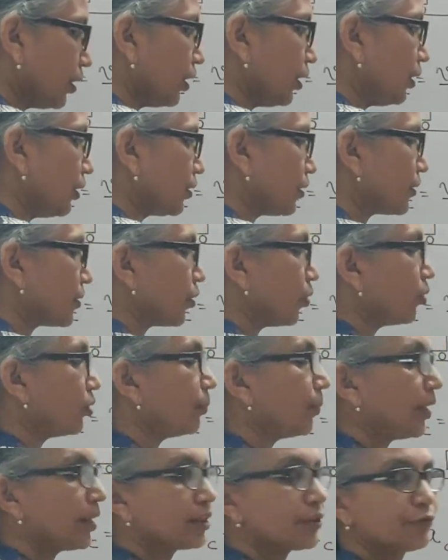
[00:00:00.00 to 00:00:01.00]
the
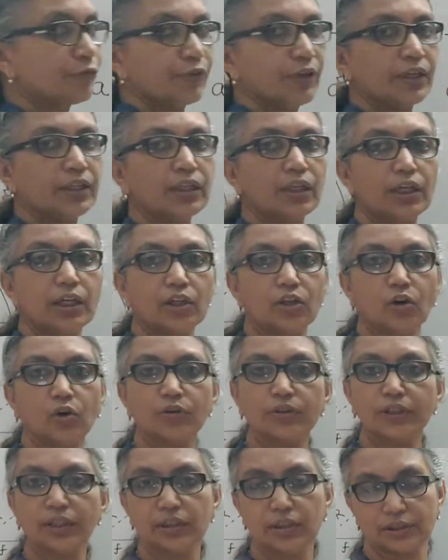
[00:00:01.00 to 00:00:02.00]
stone must fly
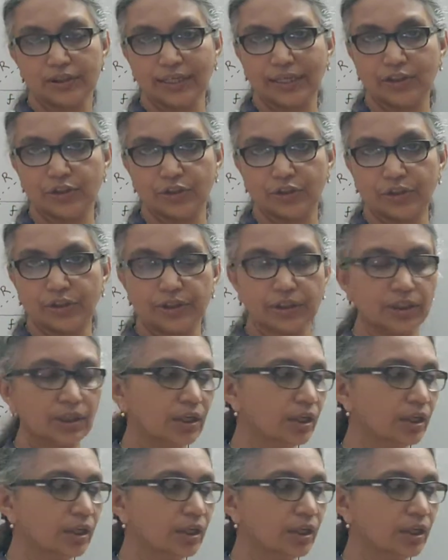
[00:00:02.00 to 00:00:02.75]
along the tangent.